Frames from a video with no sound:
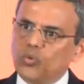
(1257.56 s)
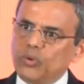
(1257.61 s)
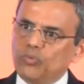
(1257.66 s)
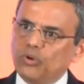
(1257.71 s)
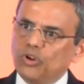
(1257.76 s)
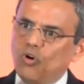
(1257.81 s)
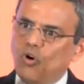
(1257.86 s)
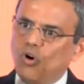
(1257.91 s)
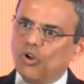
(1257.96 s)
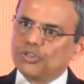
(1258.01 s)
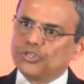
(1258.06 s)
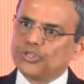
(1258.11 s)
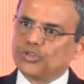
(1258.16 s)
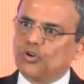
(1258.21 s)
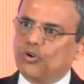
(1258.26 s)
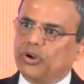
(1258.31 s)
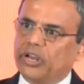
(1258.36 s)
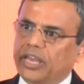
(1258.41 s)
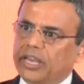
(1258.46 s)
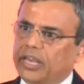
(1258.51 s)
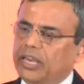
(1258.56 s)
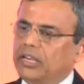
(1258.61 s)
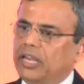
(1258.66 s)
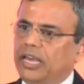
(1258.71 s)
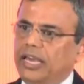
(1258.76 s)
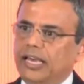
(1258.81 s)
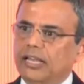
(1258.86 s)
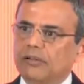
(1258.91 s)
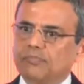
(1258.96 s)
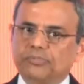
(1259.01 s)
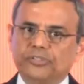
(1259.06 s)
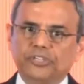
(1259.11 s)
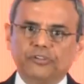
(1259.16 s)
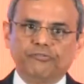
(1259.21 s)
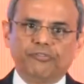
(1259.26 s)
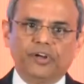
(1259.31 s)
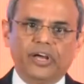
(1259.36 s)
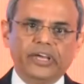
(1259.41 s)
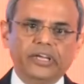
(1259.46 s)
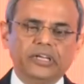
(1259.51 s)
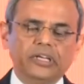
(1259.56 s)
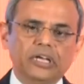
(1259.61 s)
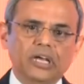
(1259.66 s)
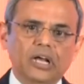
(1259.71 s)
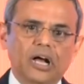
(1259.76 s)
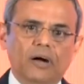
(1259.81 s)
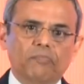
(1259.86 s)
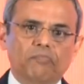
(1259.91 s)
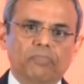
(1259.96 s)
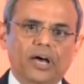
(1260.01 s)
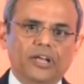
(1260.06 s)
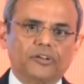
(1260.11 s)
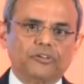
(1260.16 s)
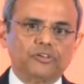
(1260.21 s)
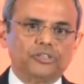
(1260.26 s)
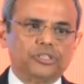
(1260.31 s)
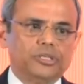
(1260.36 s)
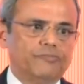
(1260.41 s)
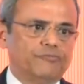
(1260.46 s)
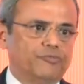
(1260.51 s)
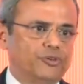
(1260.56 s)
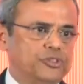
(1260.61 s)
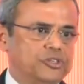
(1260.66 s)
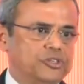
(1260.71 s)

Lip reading: We together, we will also can help define a